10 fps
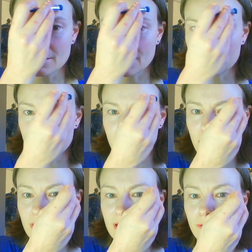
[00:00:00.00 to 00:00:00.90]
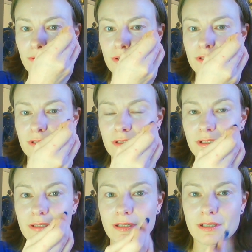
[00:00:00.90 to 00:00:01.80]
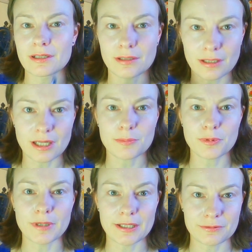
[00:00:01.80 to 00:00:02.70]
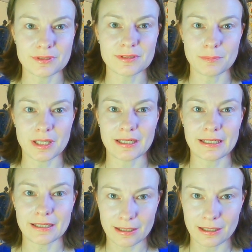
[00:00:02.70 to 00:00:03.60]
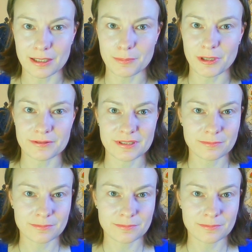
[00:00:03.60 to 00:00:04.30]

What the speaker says: of the barn owl up around my eyebrows.